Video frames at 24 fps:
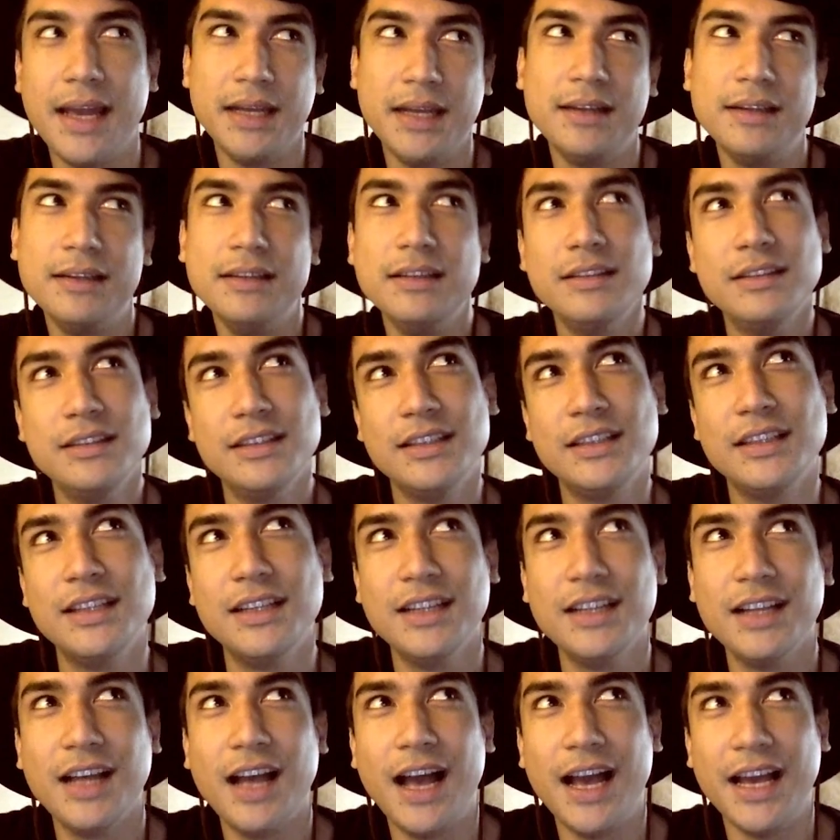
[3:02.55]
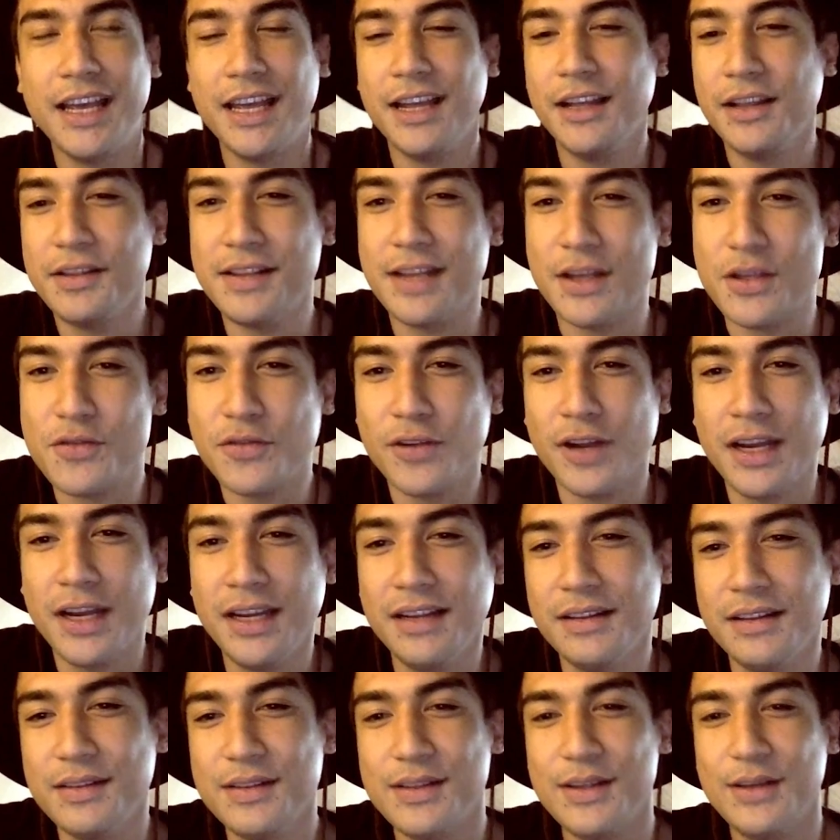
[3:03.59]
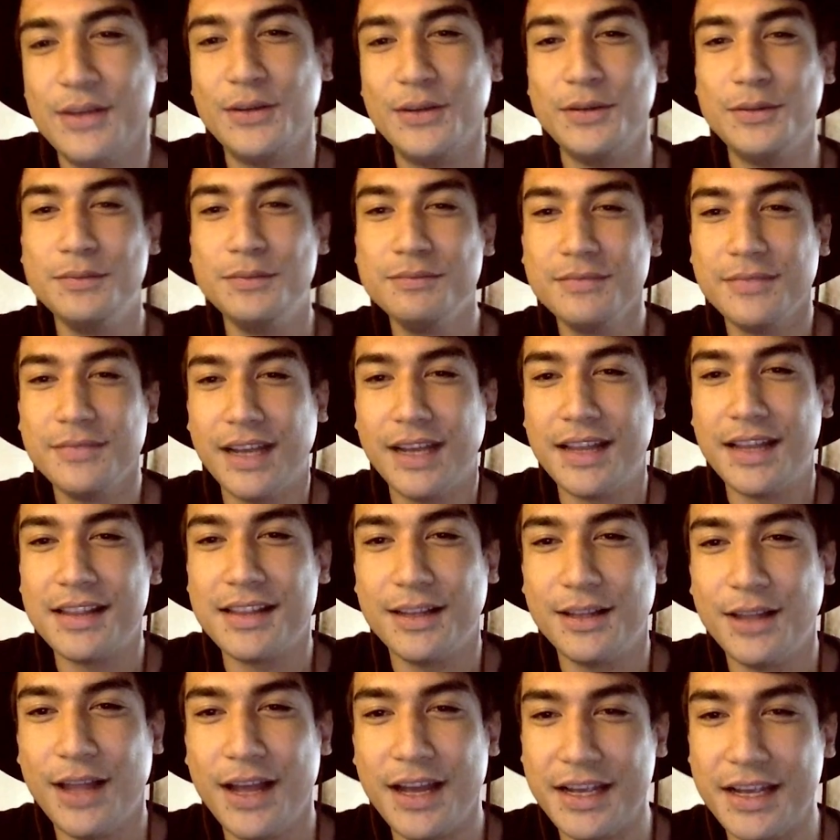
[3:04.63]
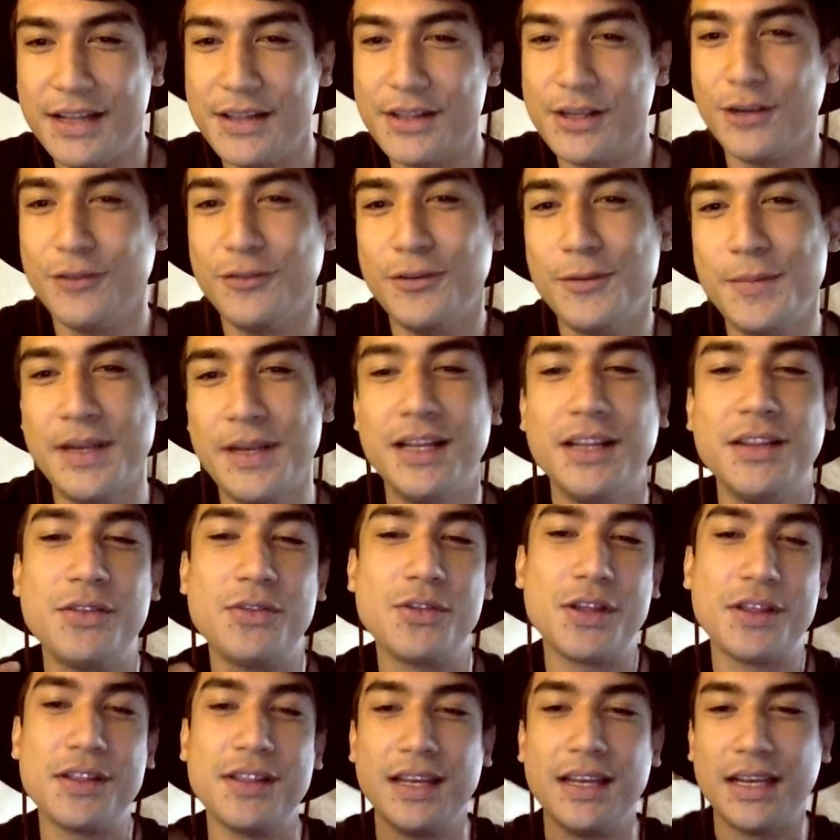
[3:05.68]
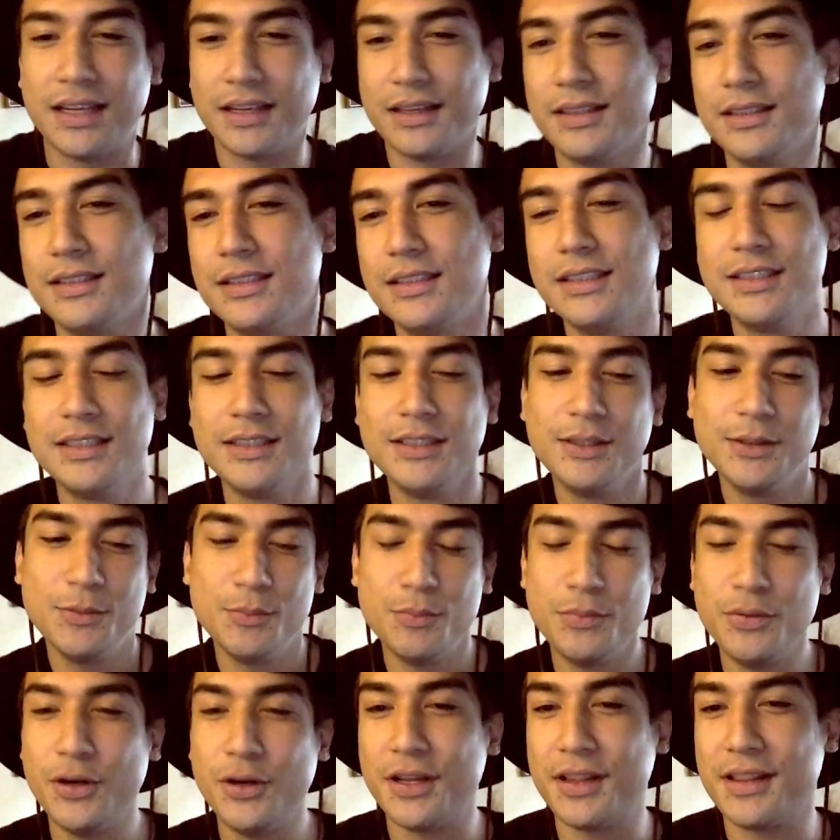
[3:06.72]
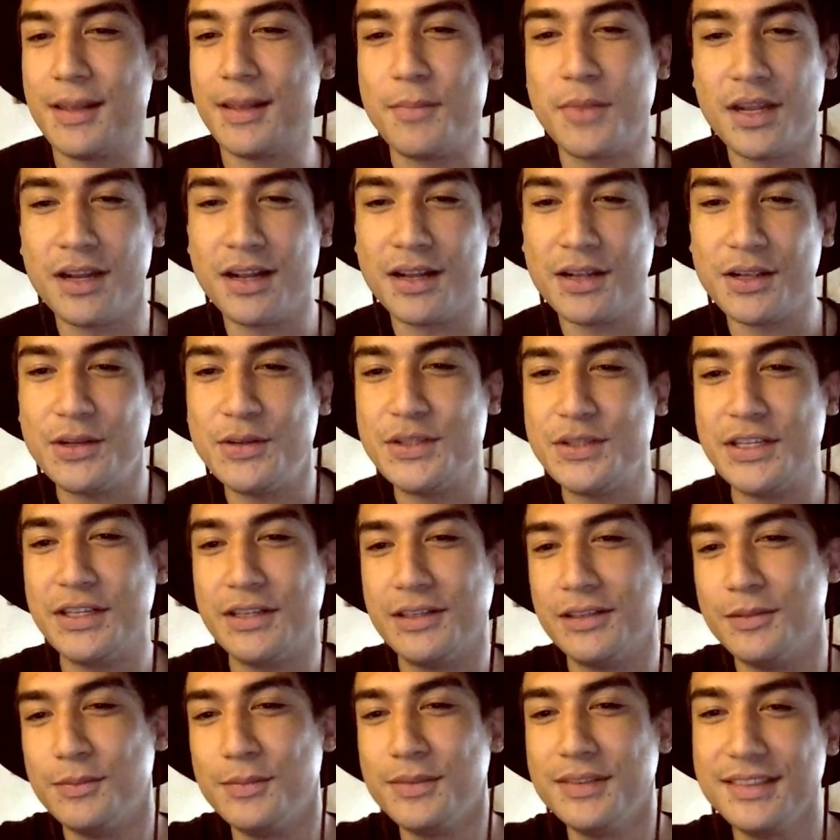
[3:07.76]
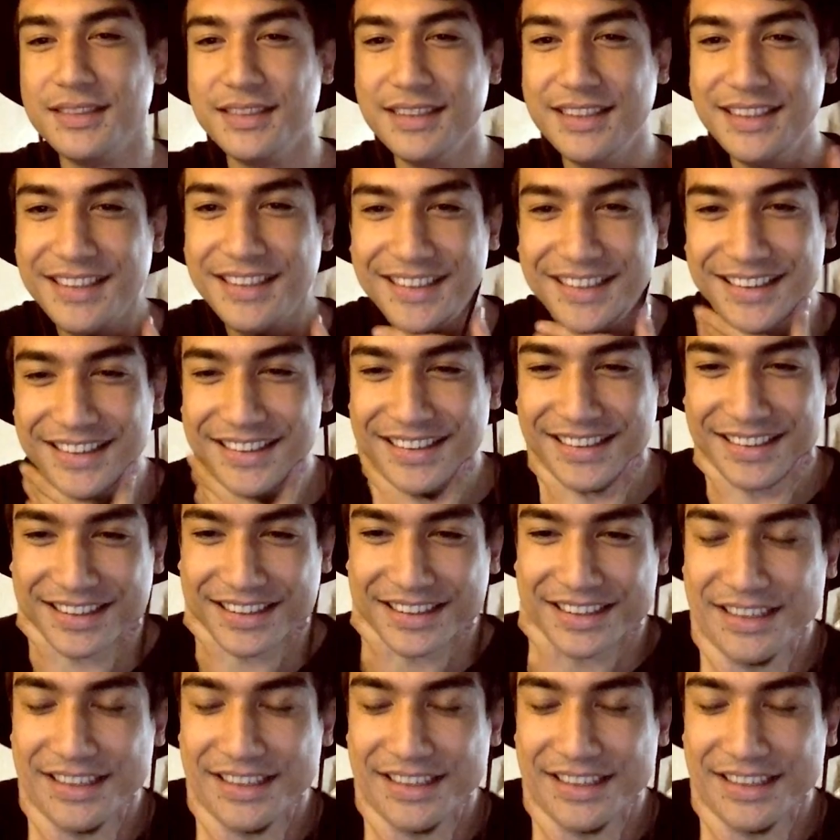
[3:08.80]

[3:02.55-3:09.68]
I get stage fright, so it's a lot easier for me to just like put something on YouTube.